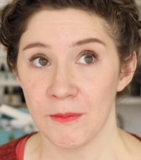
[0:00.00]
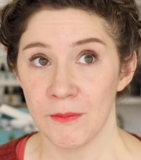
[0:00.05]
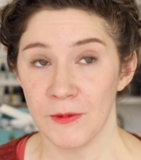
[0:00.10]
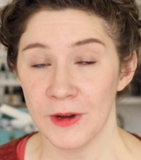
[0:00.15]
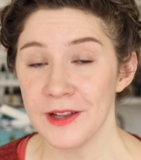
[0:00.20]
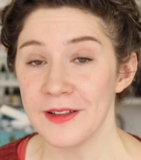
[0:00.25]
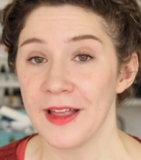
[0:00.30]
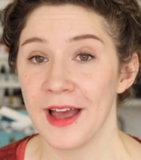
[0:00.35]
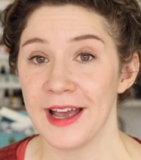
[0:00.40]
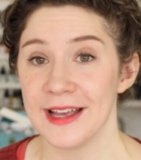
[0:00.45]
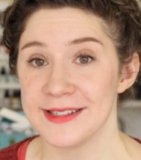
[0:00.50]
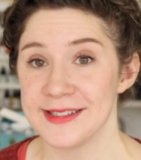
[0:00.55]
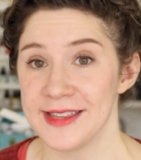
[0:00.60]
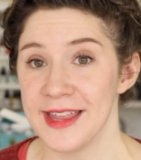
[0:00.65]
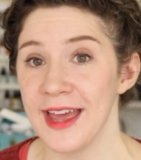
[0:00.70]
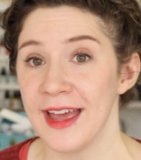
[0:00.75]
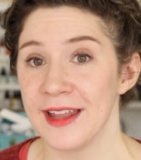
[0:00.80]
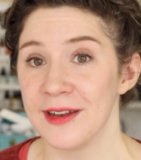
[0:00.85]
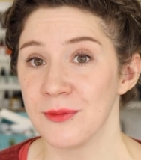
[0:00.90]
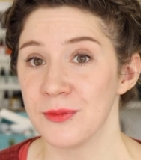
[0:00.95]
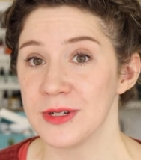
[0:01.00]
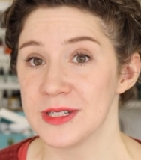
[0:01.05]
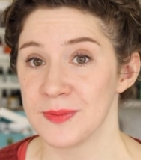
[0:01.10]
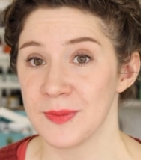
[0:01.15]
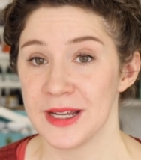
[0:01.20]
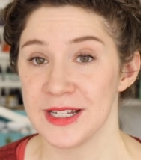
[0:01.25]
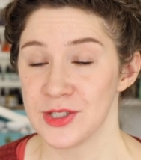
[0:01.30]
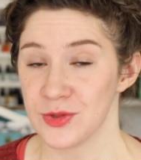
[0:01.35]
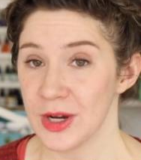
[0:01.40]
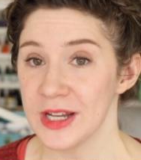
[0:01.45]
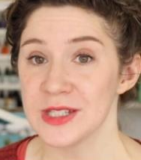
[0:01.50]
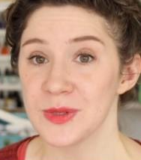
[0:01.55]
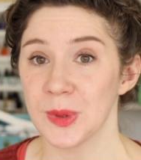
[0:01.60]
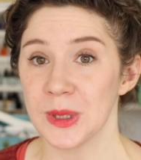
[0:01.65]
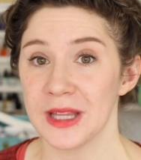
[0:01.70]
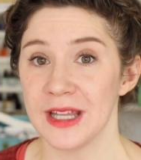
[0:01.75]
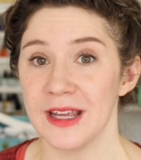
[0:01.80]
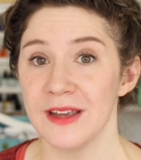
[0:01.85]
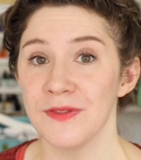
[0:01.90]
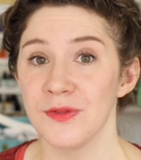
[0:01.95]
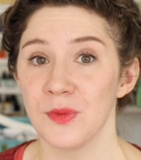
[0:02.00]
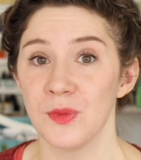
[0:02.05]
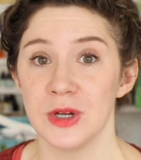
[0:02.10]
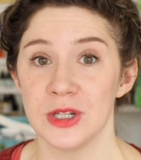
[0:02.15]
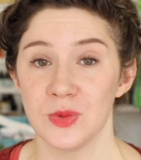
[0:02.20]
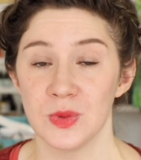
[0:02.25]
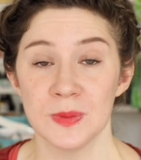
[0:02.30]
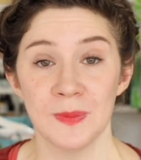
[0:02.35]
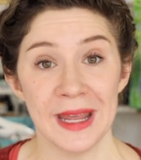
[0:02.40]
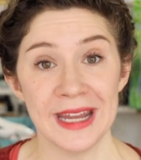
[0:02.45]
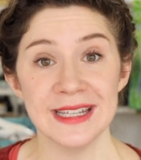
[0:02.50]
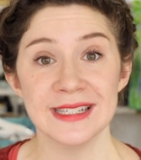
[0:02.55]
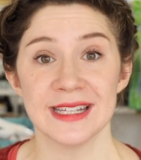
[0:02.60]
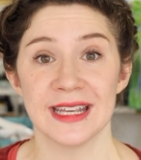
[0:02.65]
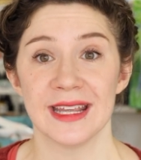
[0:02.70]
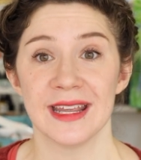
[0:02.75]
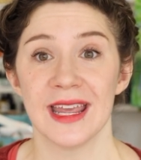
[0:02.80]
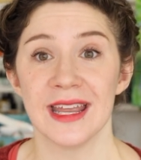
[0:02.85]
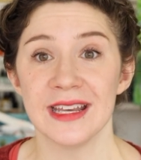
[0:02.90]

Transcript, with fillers: realized then was my stress relief, which was painting.